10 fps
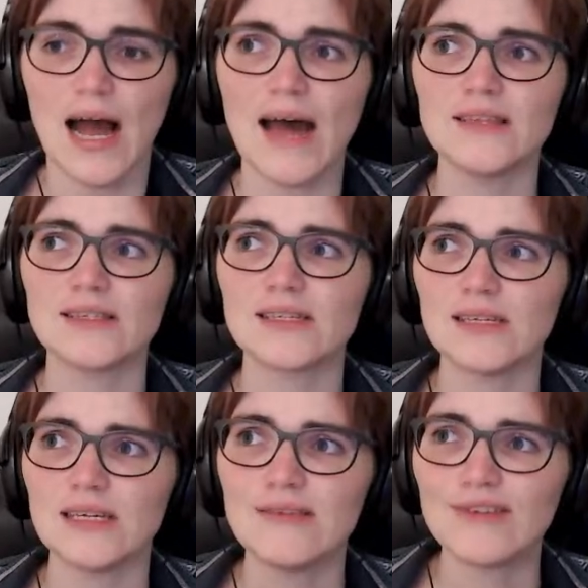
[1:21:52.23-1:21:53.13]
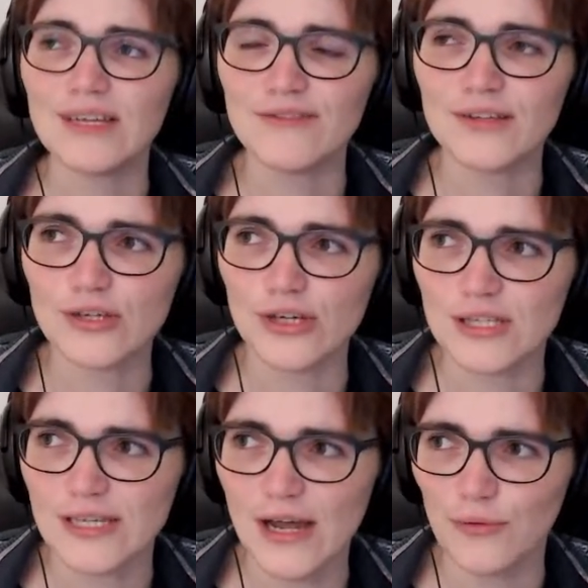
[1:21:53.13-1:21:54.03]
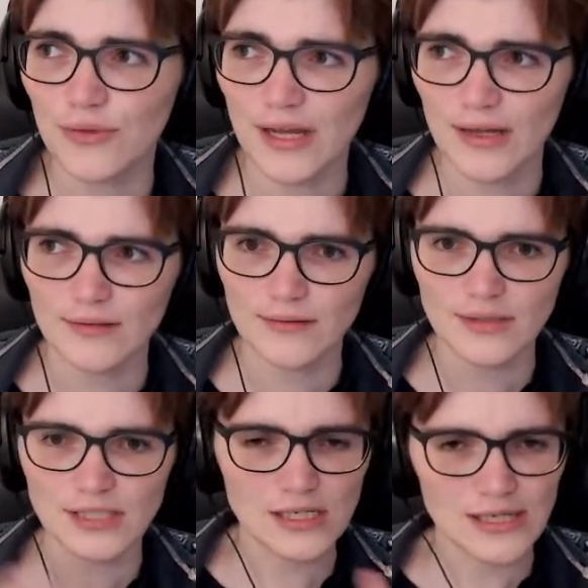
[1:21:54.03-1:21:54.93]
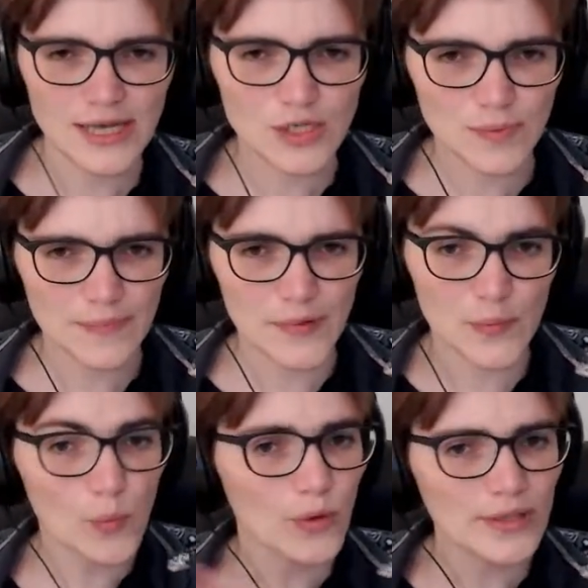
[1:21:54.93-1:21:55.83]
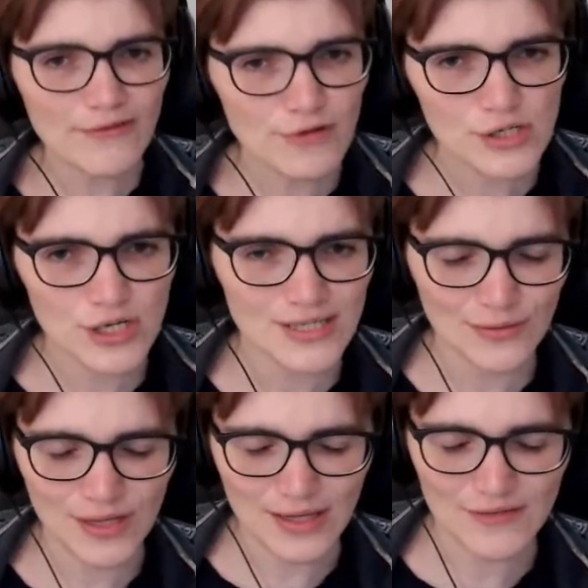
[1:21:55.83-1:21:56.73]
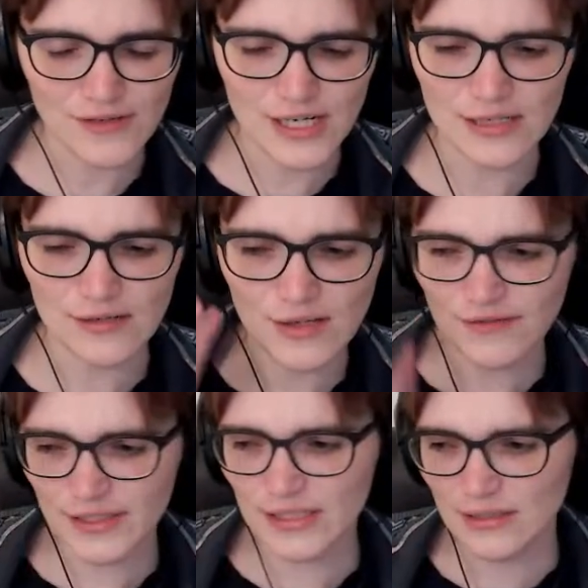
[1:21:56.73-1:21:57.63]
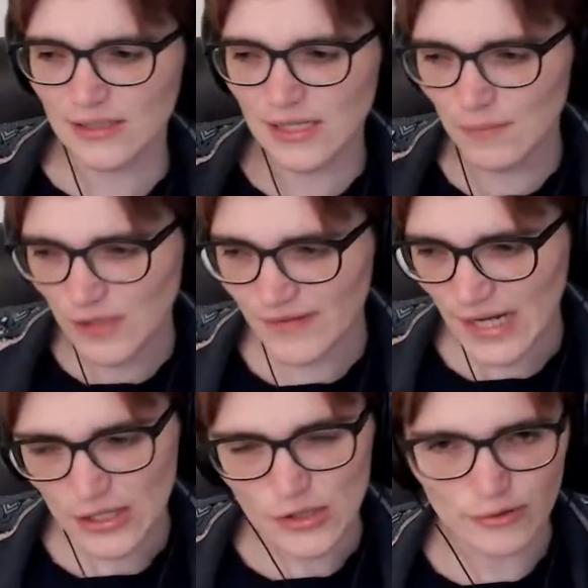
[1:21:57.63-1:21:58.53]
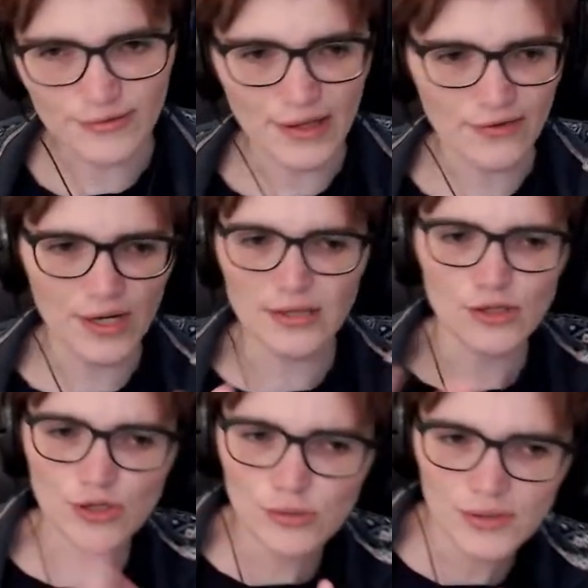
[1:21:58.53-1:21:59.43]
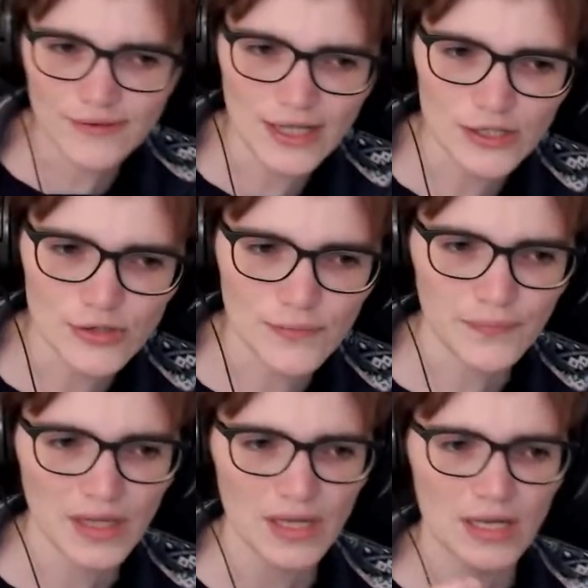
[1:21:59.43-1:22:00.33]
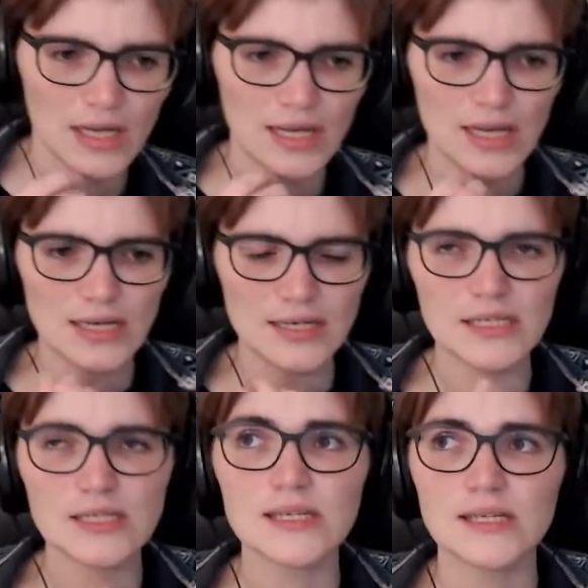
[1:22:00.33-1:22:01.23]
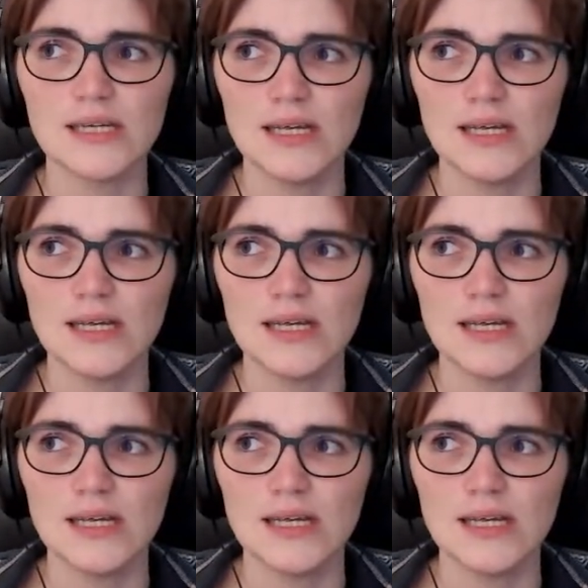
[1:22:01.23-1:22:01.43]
And even if it turns out that the CCHP people, whatever it turns out that they find, if they find the CMB value or if they find the shoes value, it is